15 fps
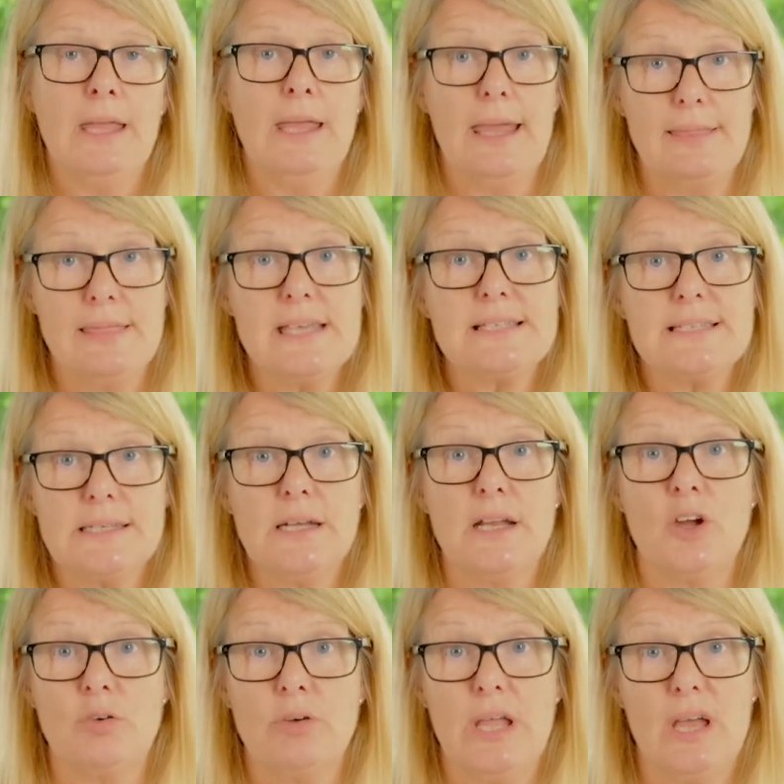In this
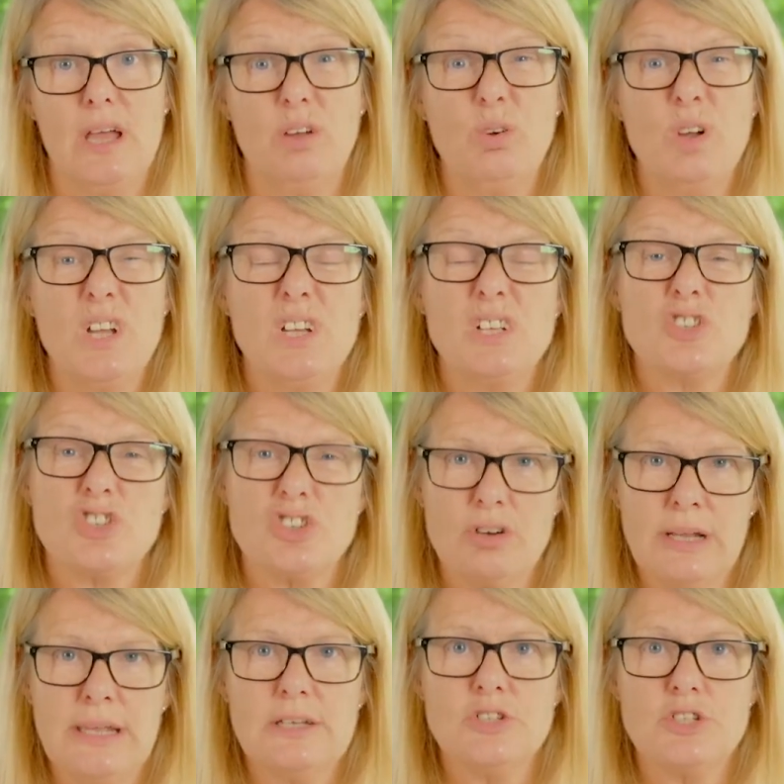scenario,
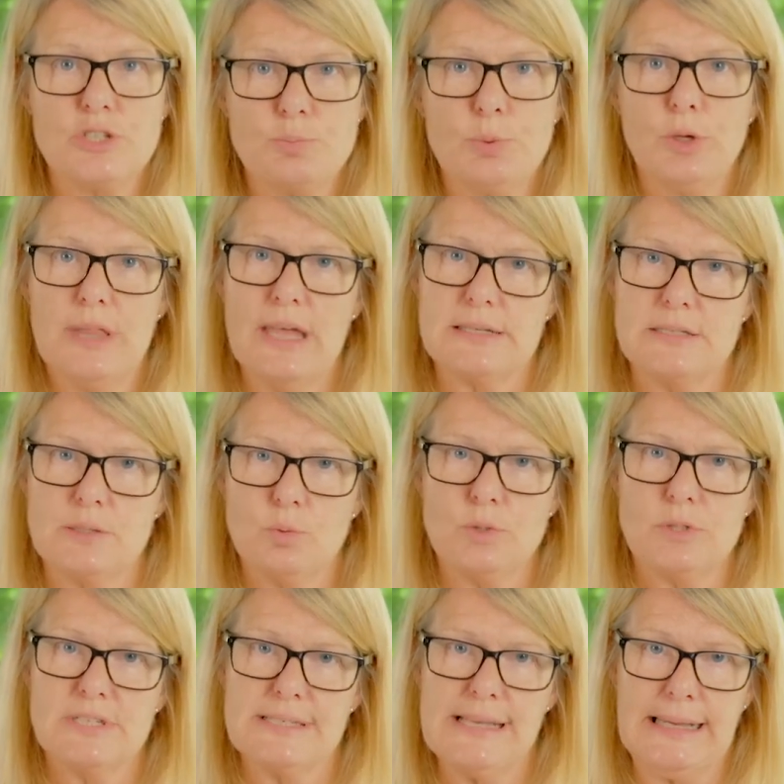try and just put that to
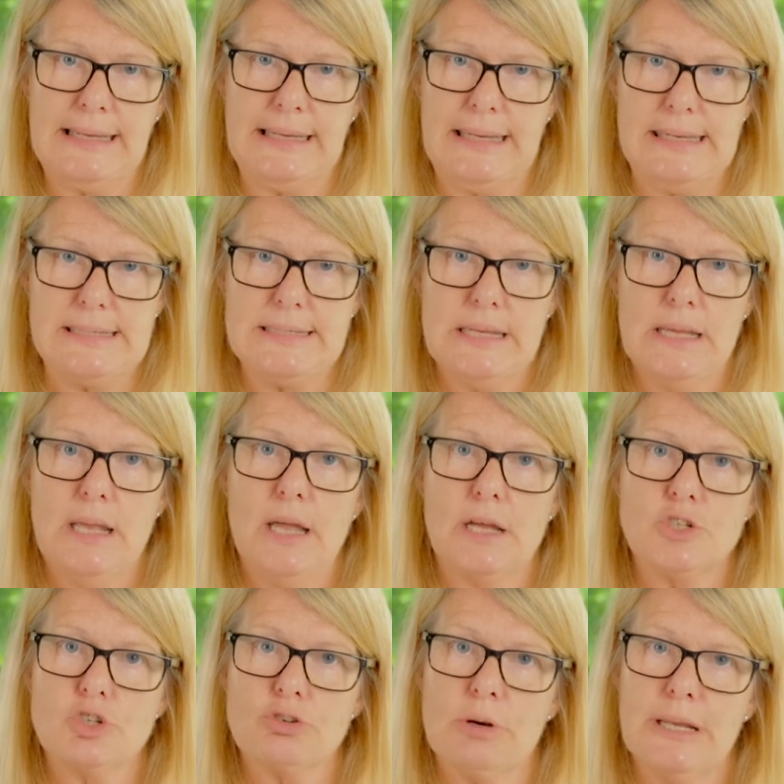one side
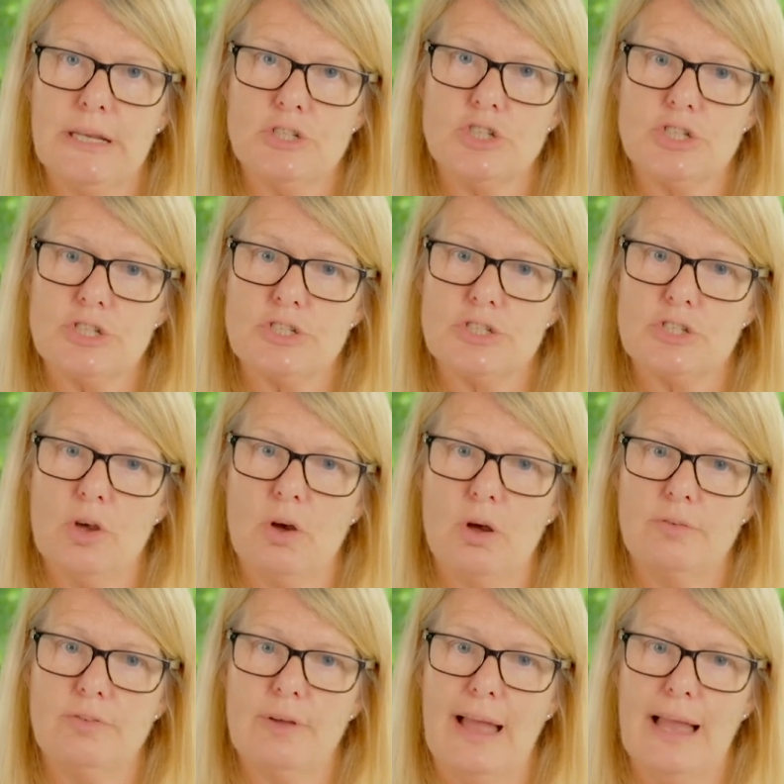and try and just sort
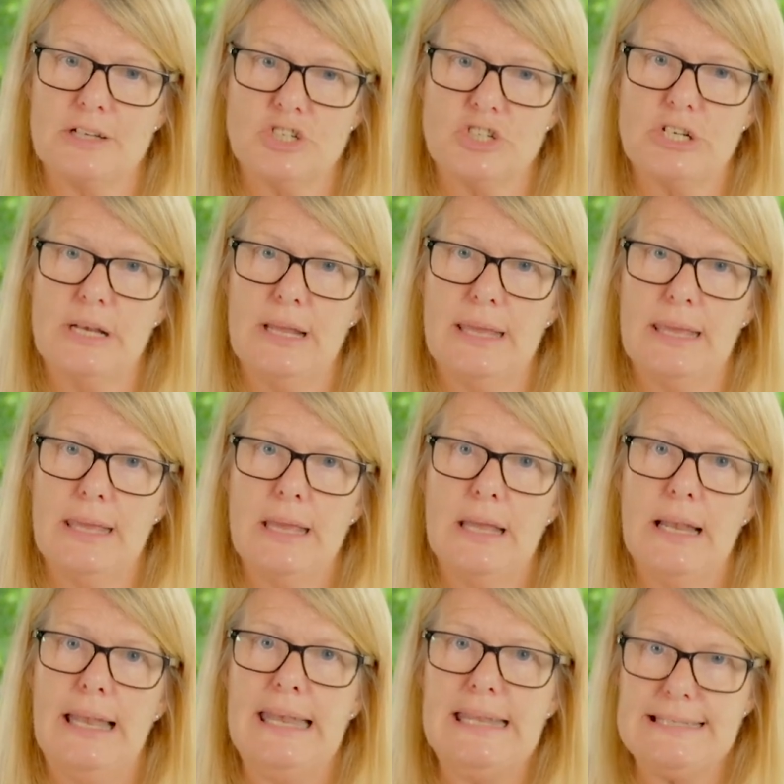of actually
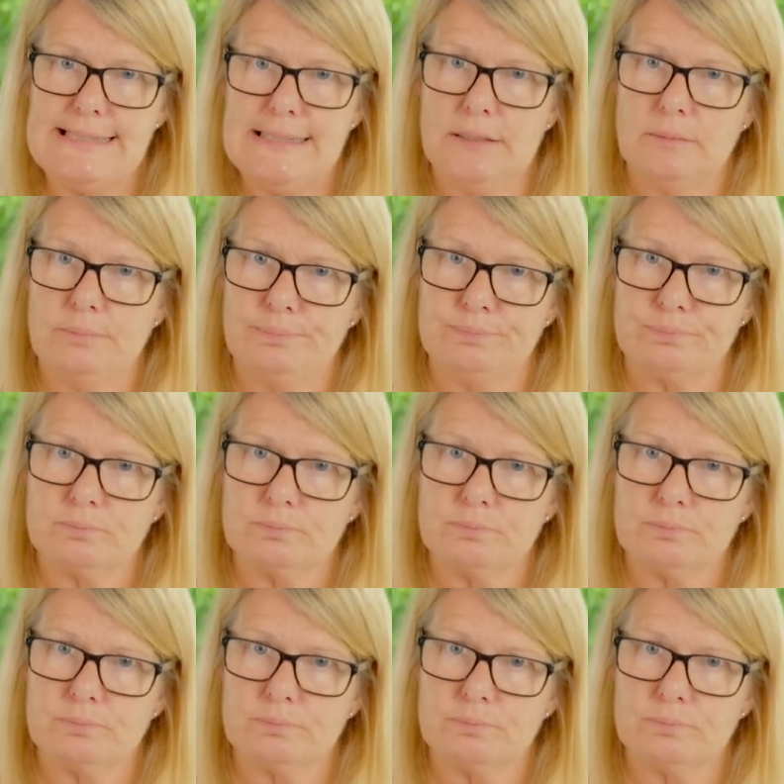listen.